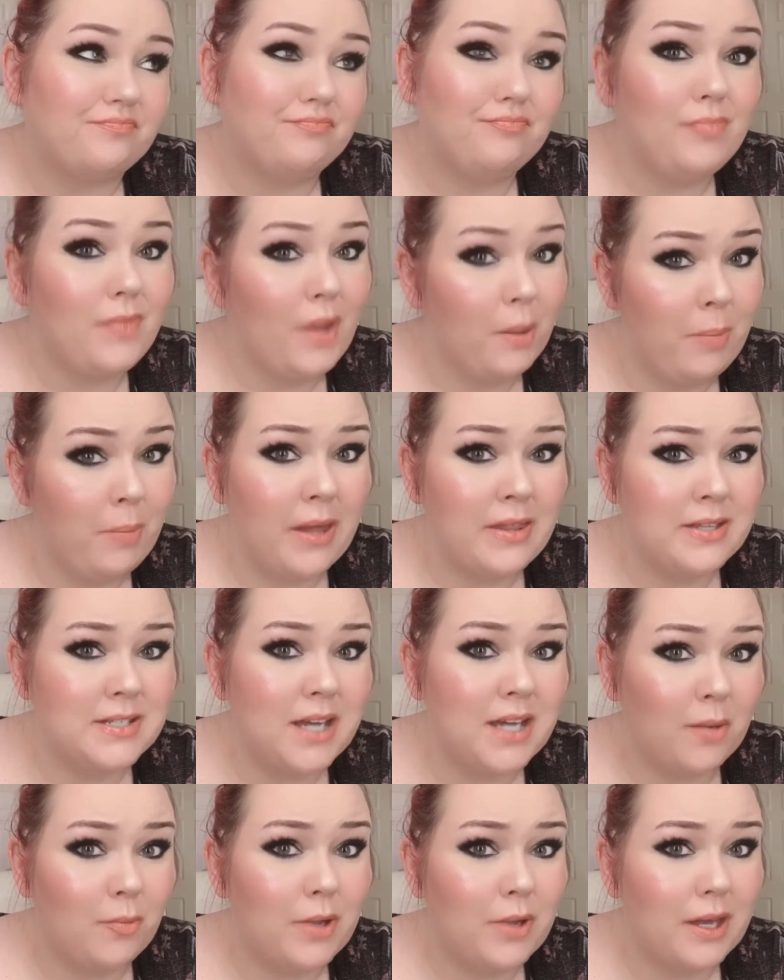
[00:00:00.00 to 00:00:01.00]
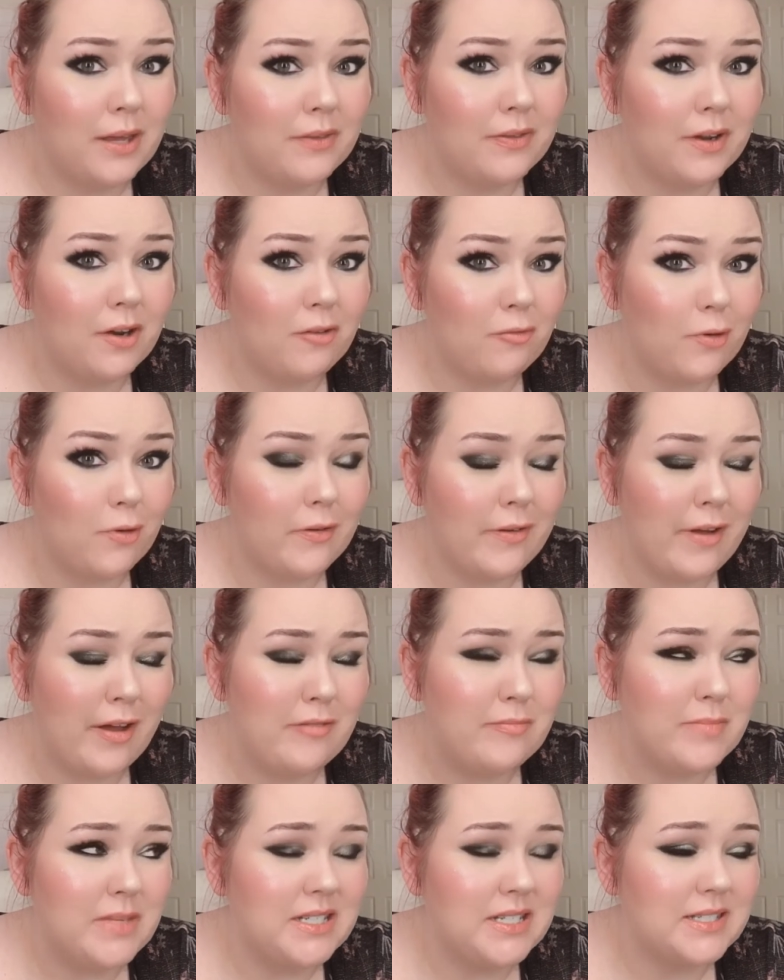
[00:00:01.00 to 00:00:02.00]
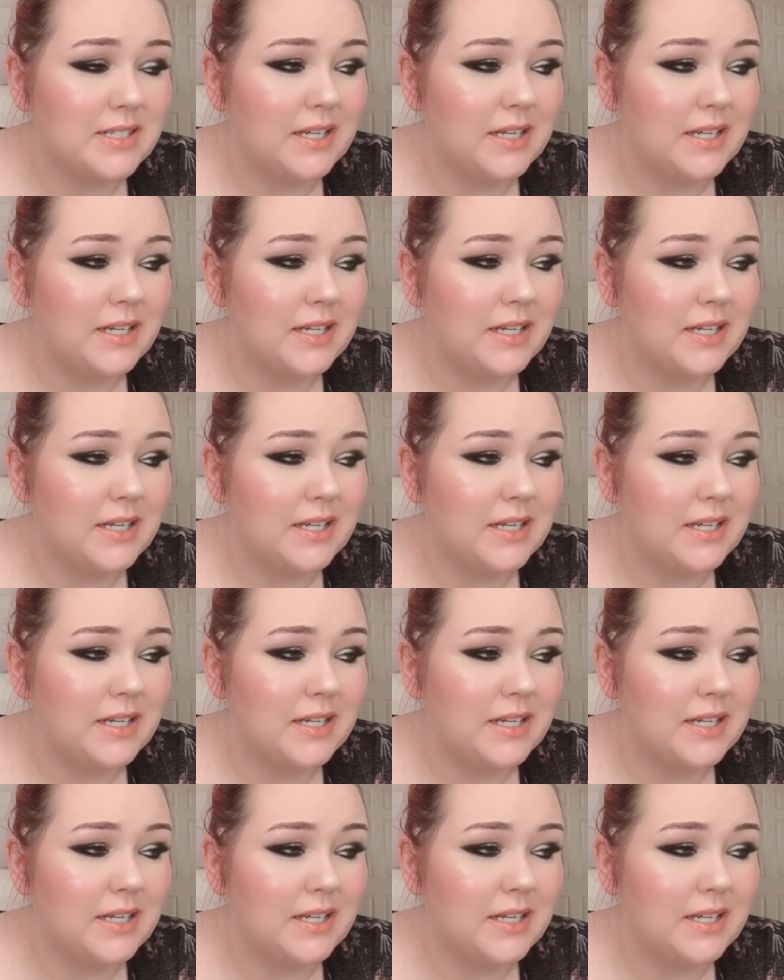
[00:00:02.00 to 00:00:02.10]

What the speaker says: By the time we get there, 45 minutes